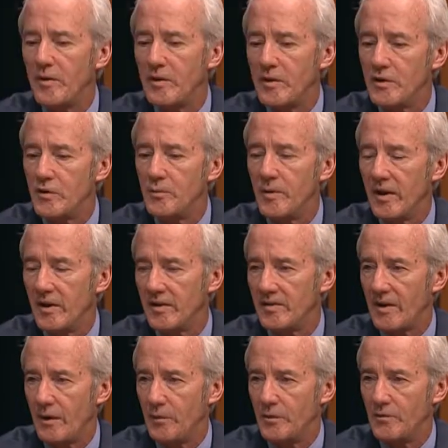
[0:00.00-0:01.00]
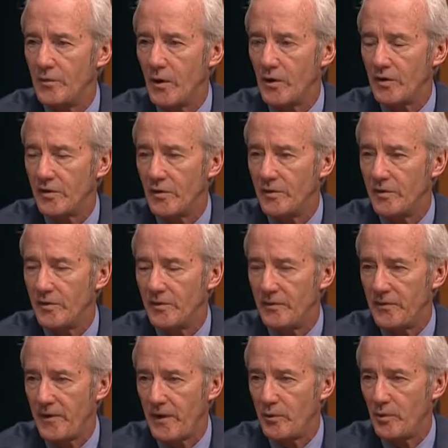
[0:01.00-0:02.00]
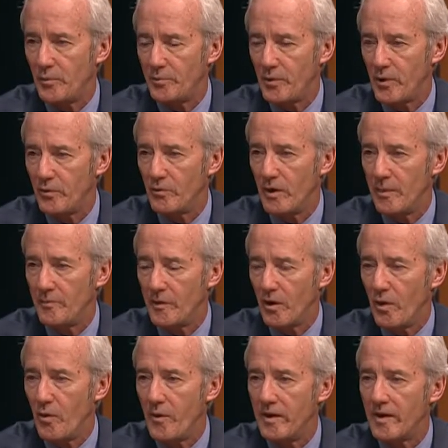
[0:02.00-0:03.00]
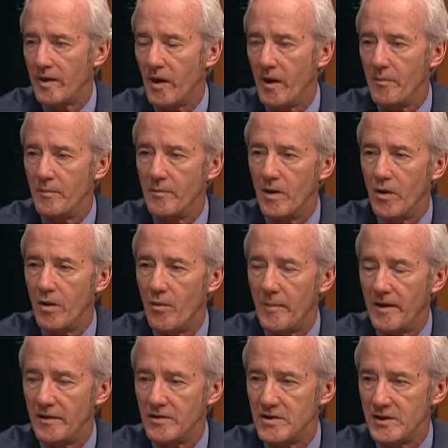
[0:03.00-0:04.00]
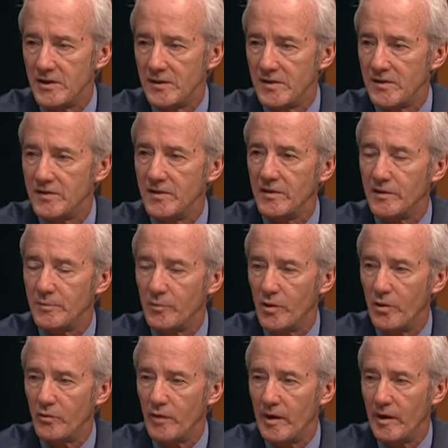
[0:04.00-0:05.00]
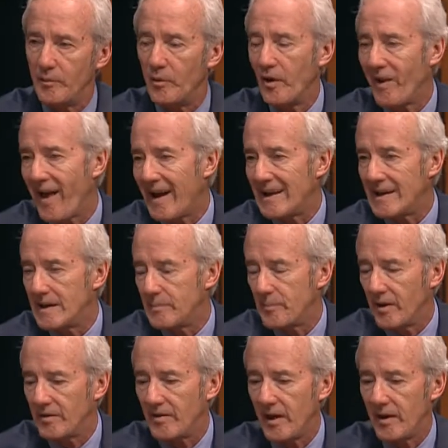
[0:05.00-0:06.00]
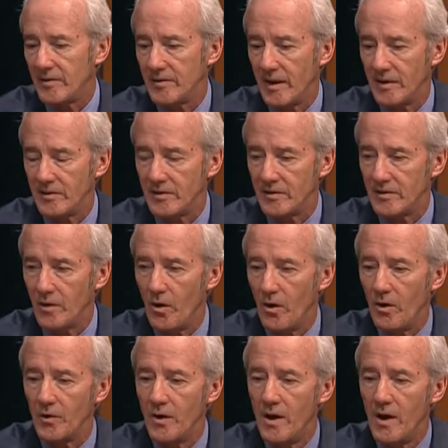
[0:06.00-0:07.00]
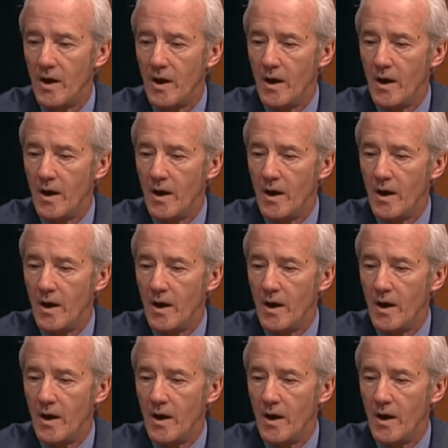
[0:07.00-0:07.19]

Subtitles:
the two biggest I would focus on. There's a federal program, the Low Income Home Energy Assistance Program, or LIHEAP as it's called.